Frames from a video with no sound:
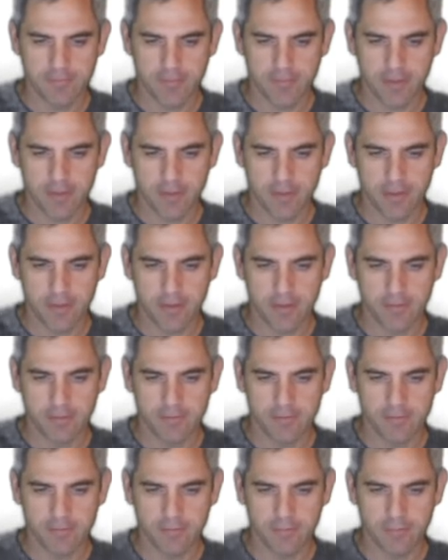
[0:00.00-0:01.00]

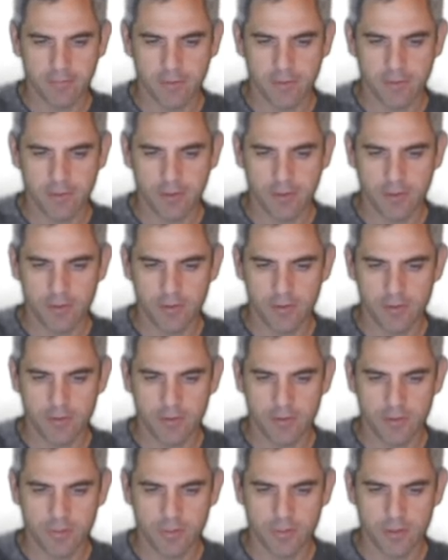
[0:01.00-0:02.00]
You can just use
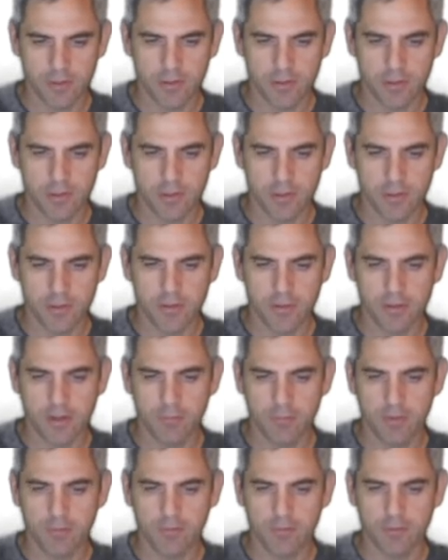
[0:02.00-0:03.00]
this button here. I
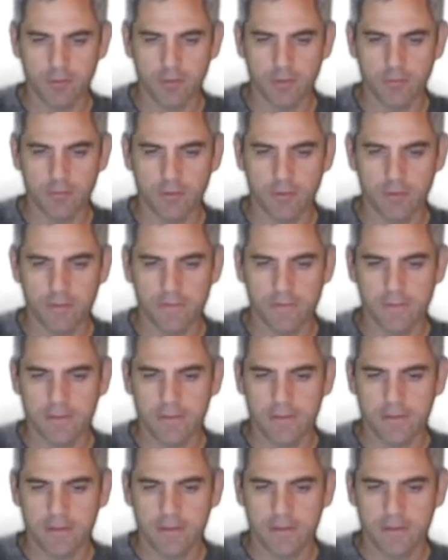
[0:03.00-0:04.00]
moved it over, hit